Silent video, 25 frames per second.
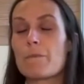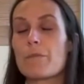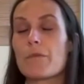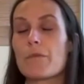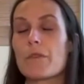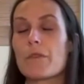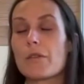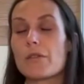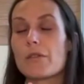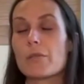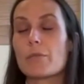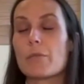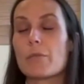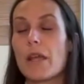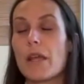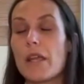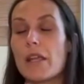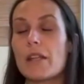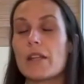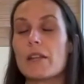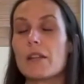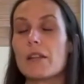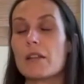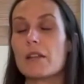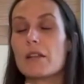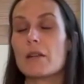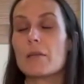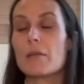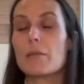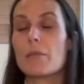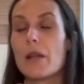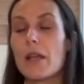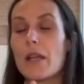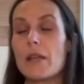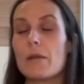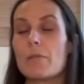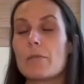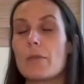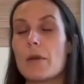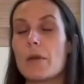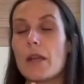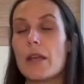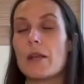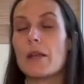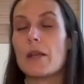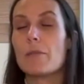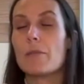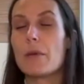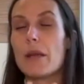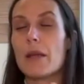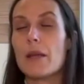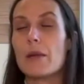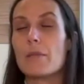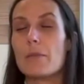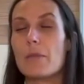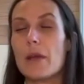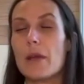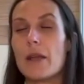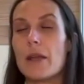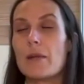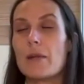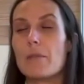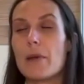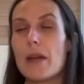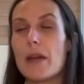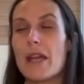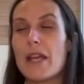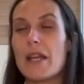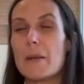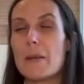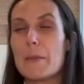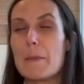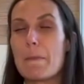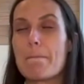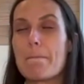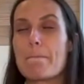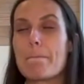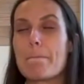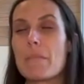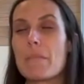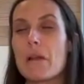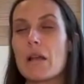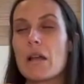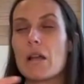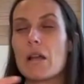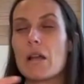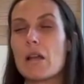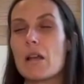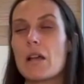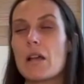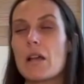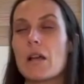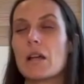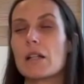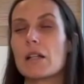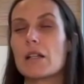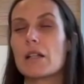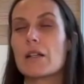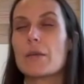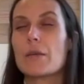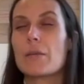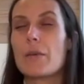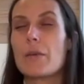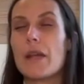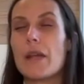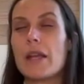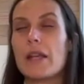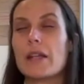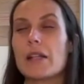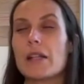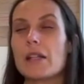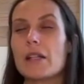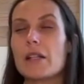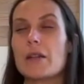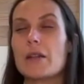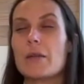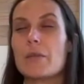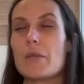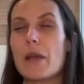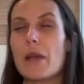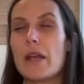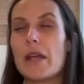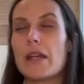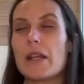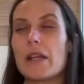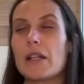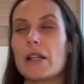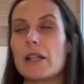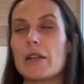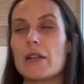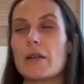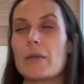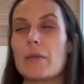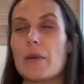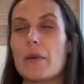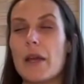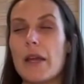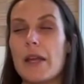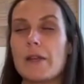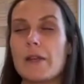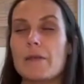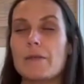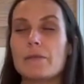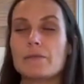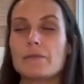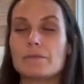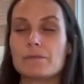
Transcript: There is pain, pain, pain, pain, pain, pain. Clear the pain, clear the pain, clear the pain.